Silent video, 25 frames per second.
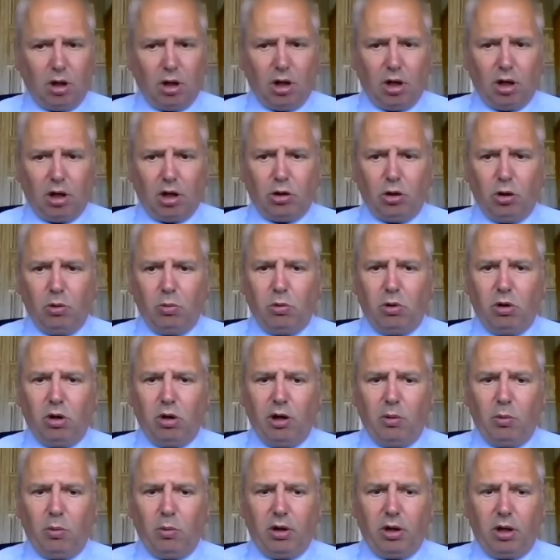I don't know
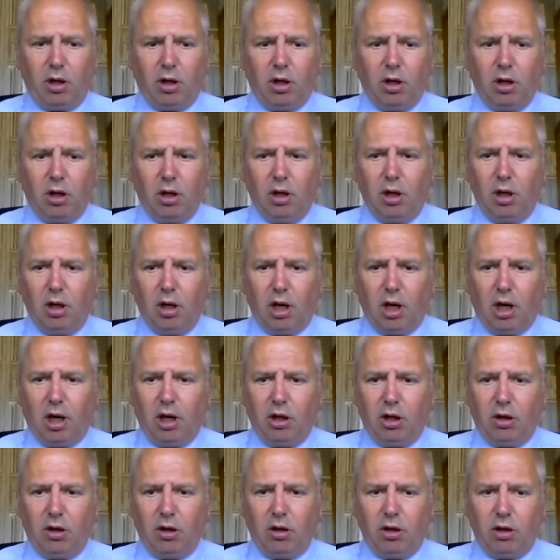whether
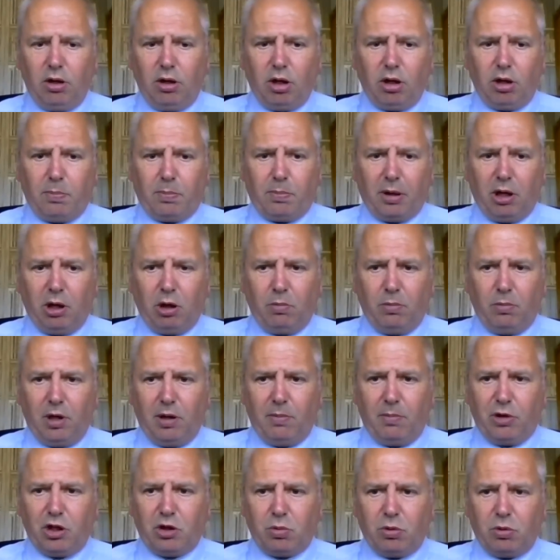either the other panel
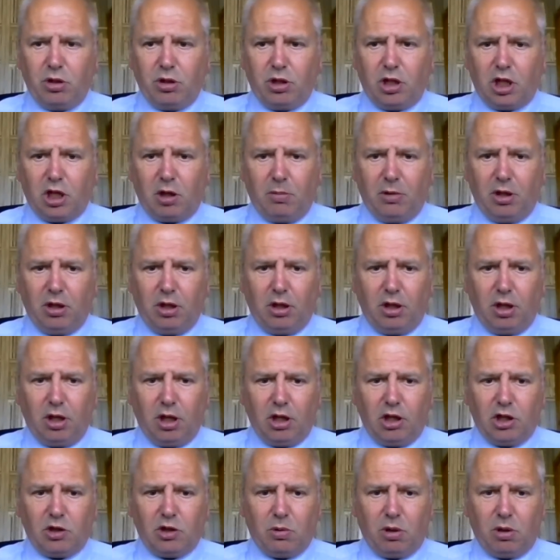members want to come in on
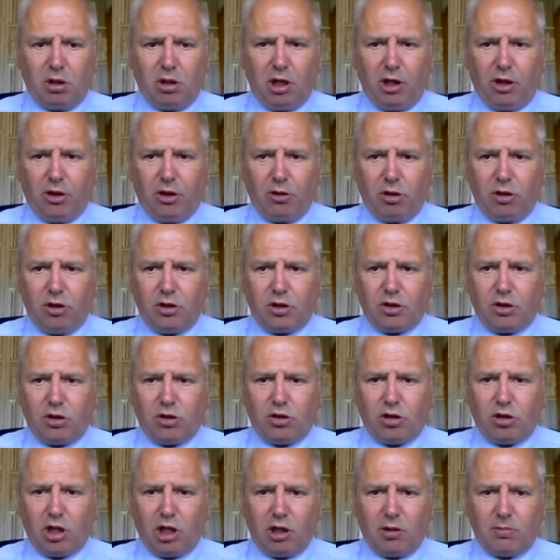that as well. Any thoughts,
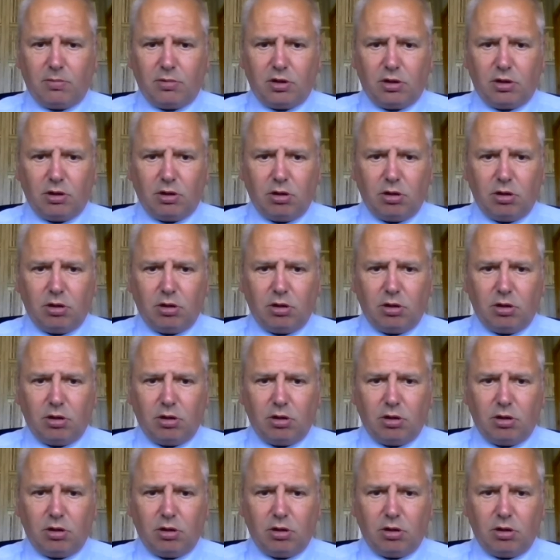chaps?